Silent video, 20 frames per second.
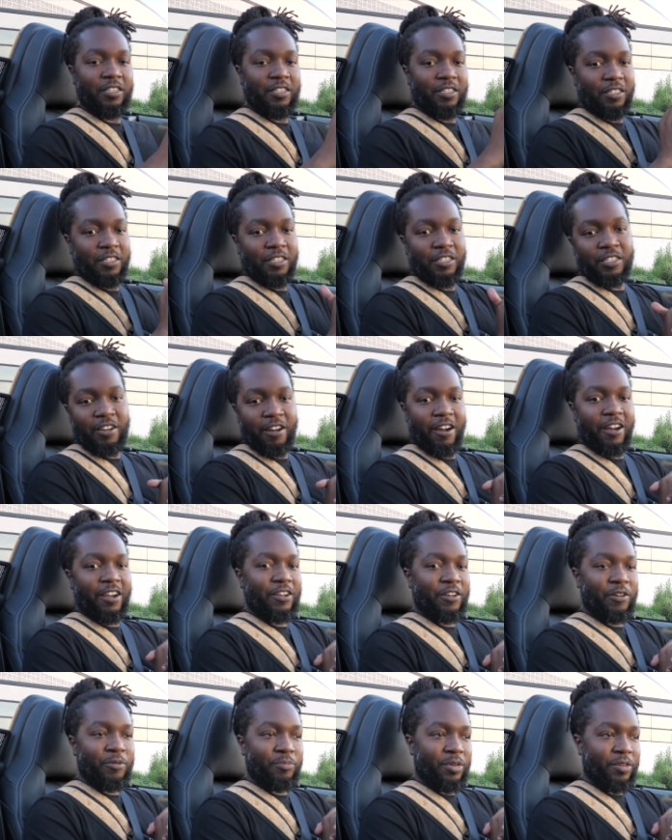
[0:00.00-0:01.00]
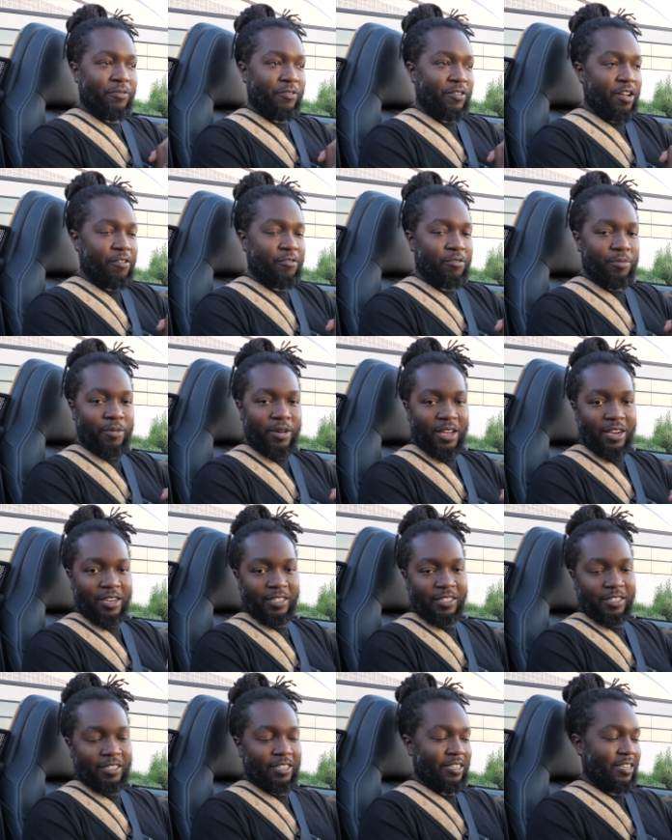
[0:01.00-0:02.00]
this car ain't gonna be for
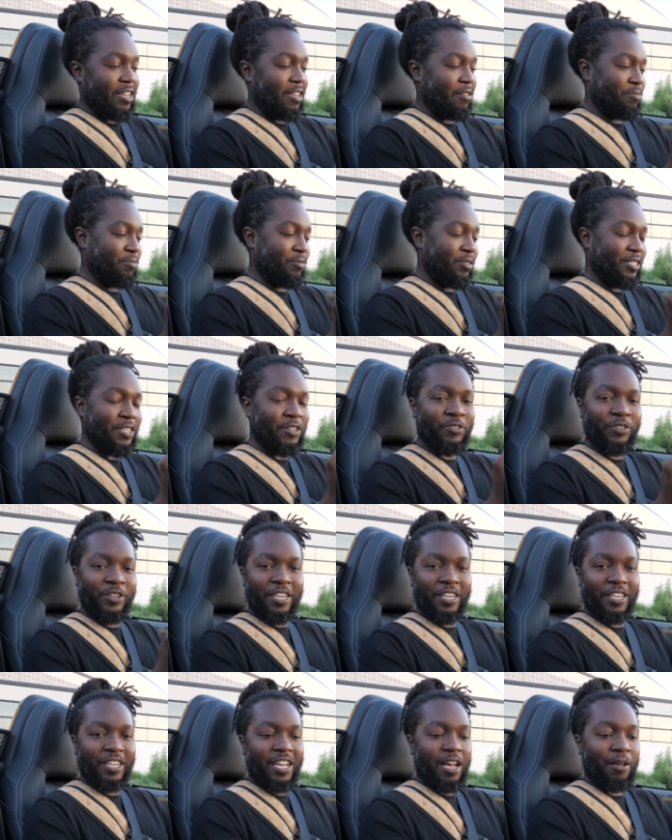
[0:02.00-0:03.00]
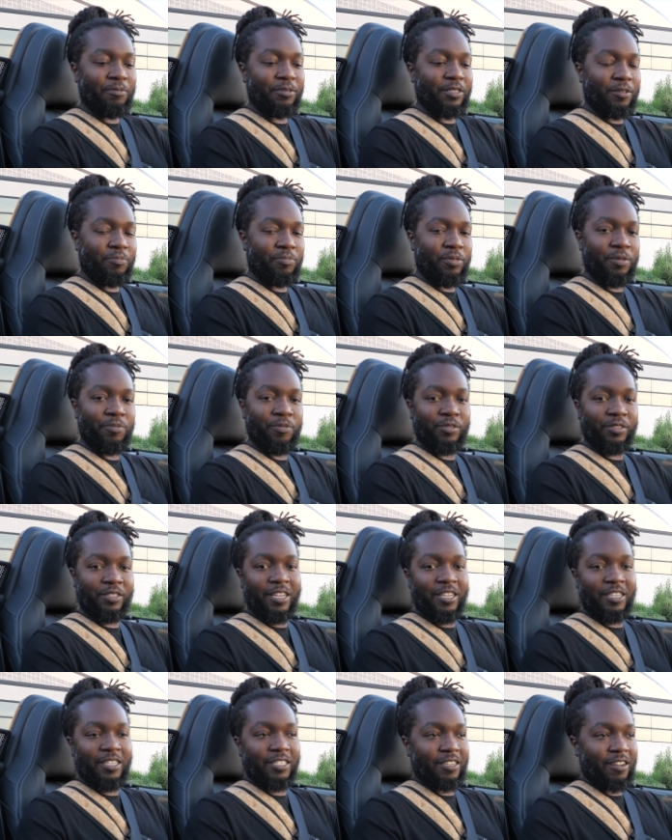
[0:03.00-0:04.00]
everybody, and I'm still getting comments that people are
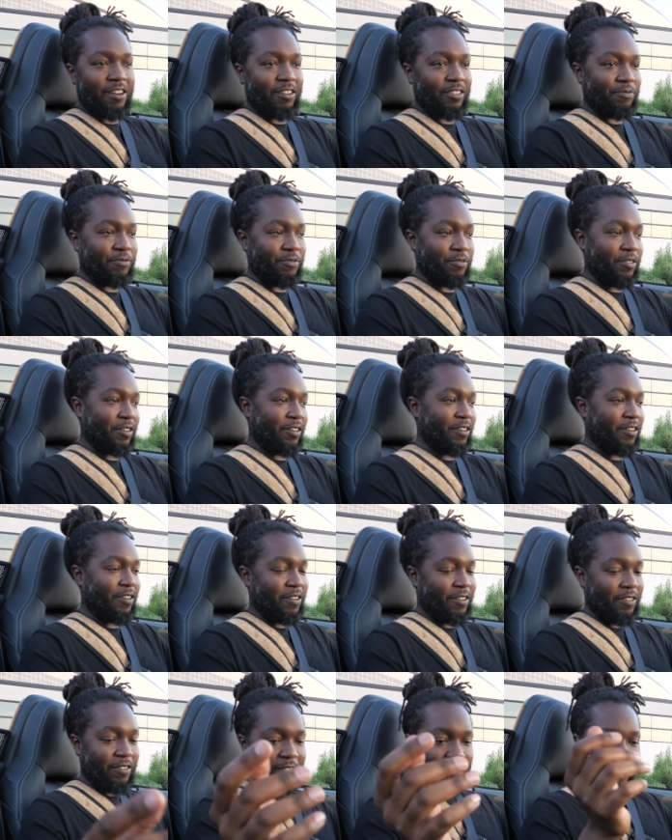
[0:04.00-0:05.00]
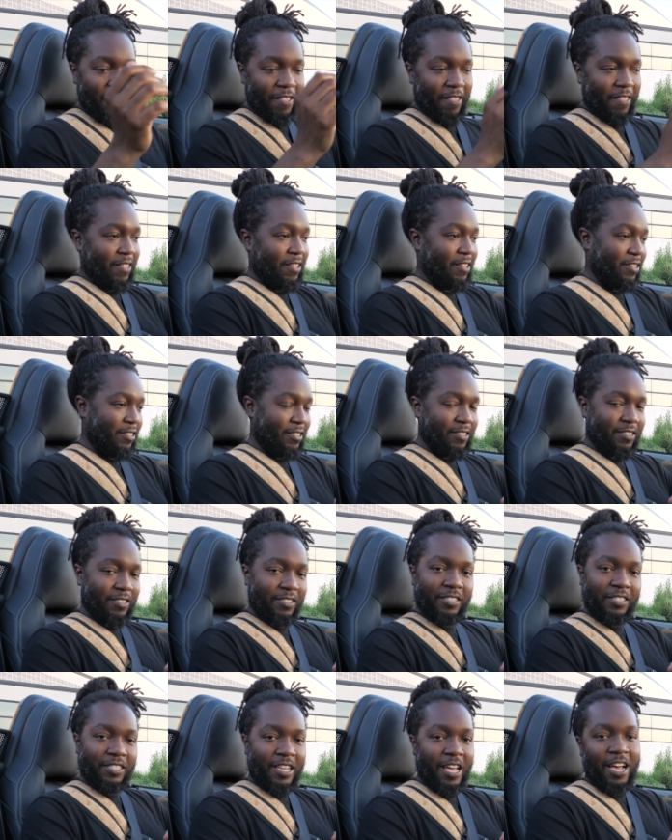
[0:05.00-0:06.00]
saying this car is for a girl.
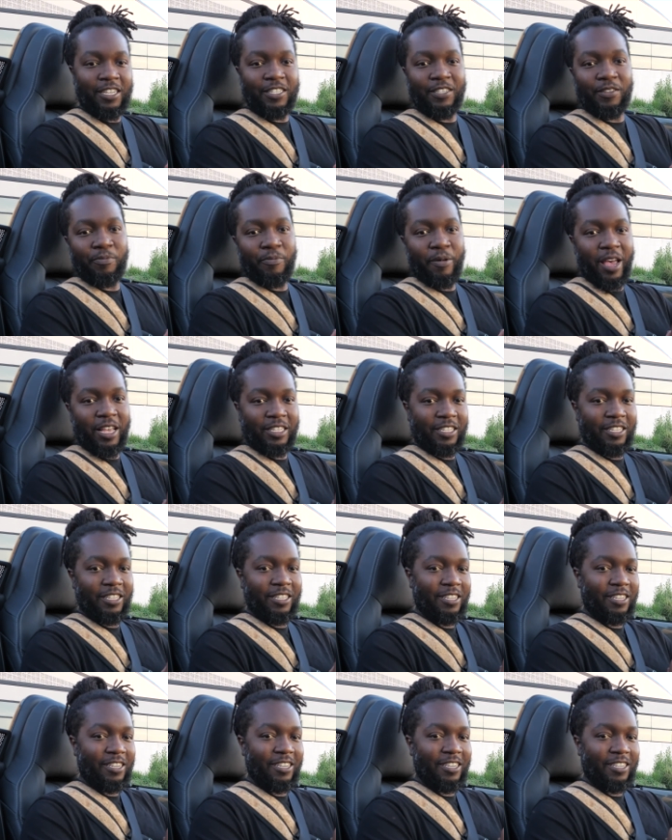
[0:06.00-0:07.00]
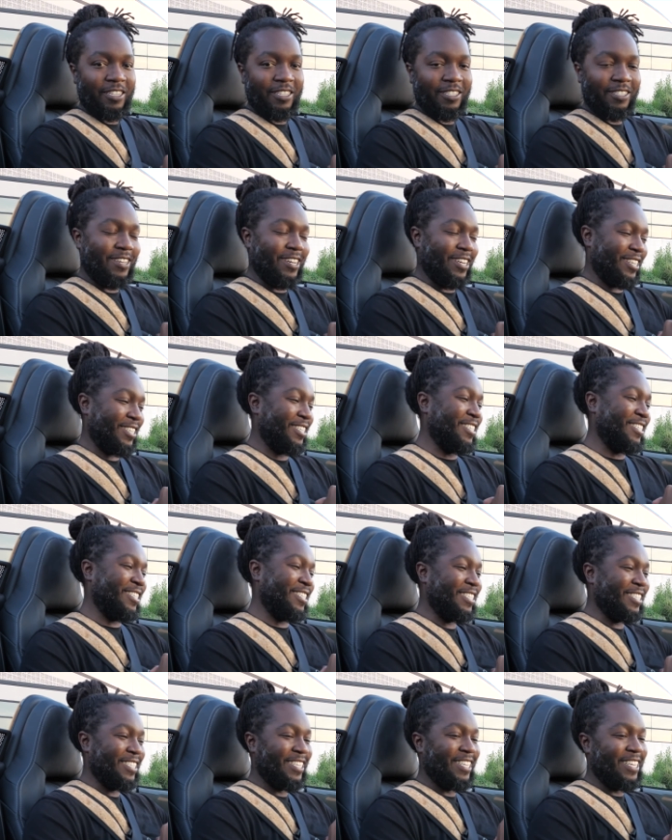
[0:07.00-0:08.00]
Toxic masculinity.
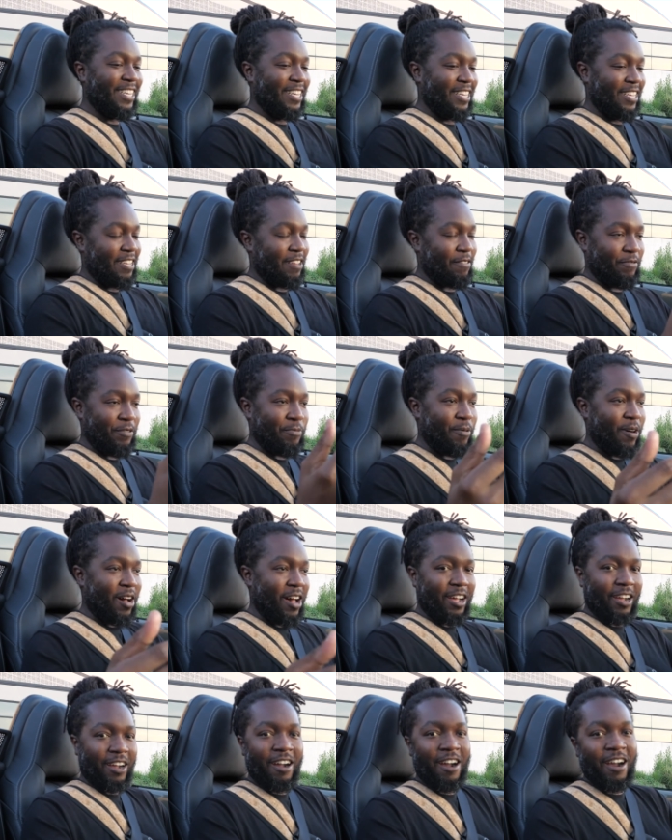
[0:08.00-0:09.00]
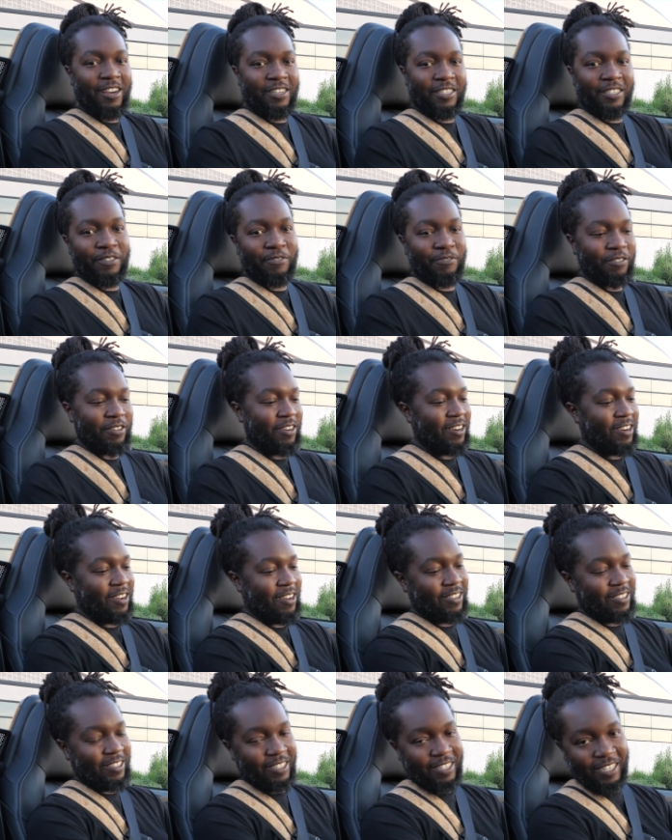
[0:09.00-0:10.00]
If you buying cars just for
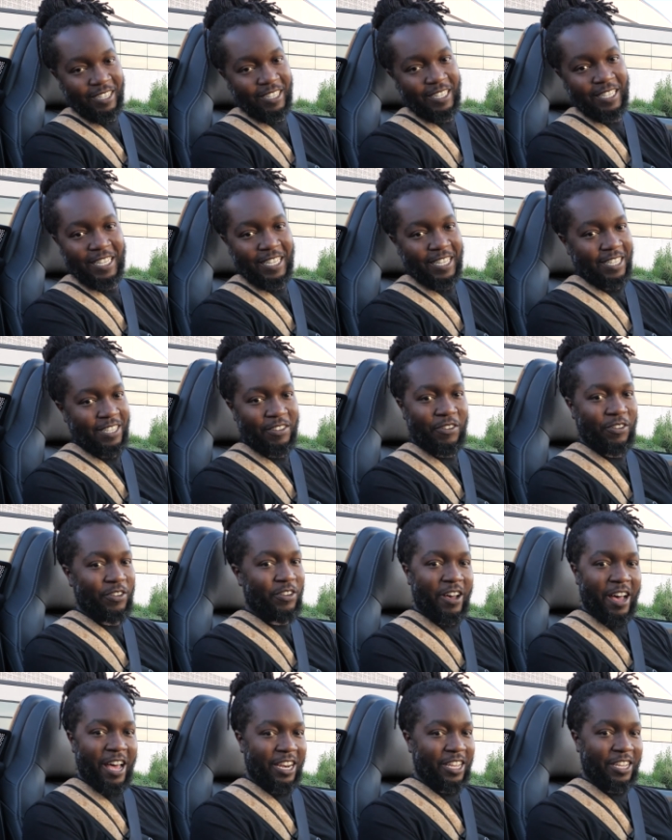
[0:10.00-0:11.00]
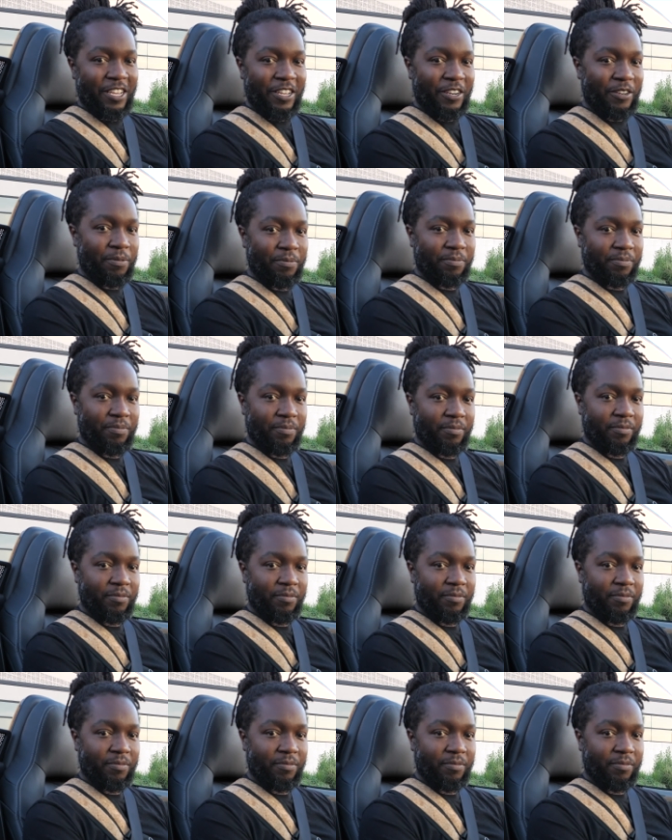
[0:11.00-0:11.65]
girls, then you don't know how to get them.